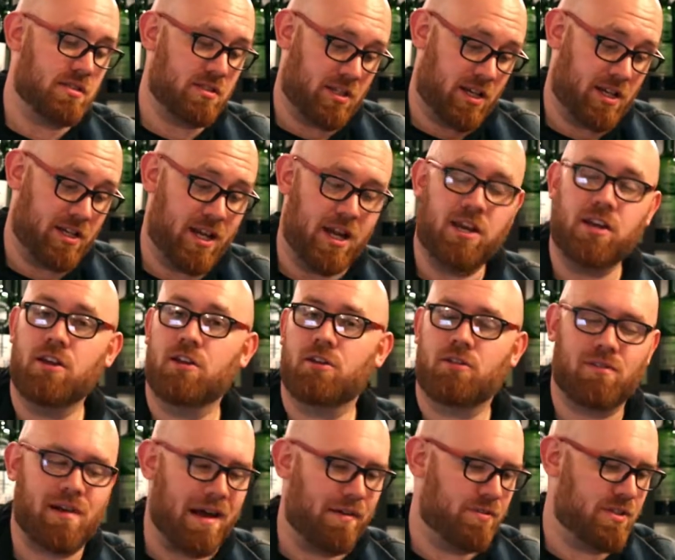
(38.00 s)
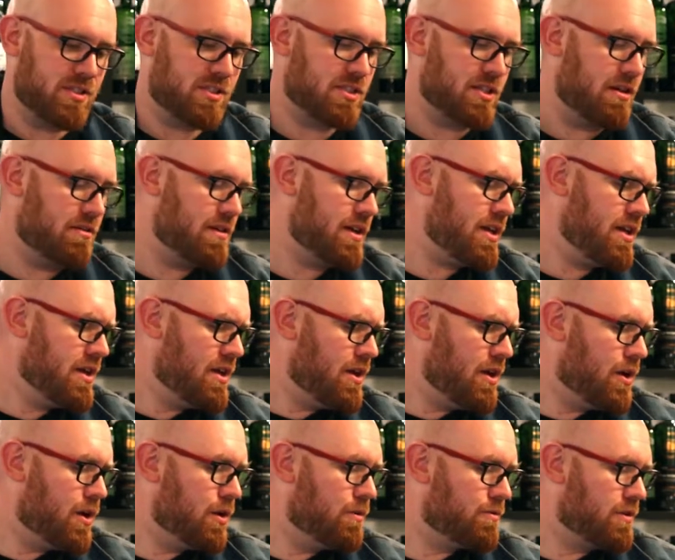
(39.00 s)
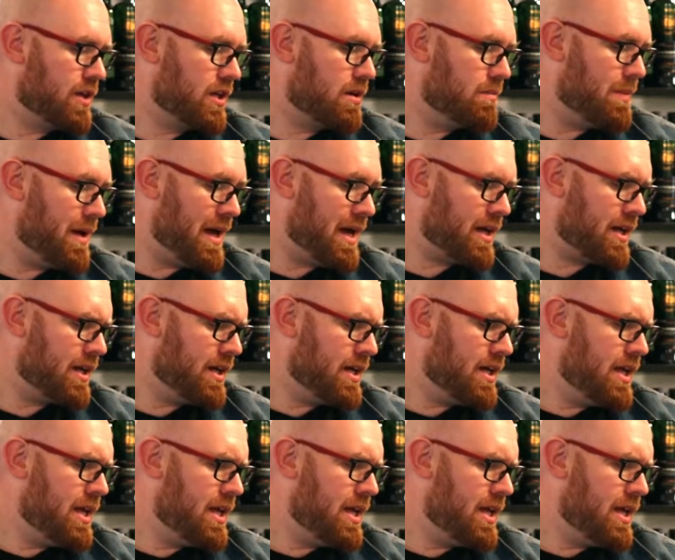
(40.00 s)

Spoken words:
Canadian craft distillery over in Quebec,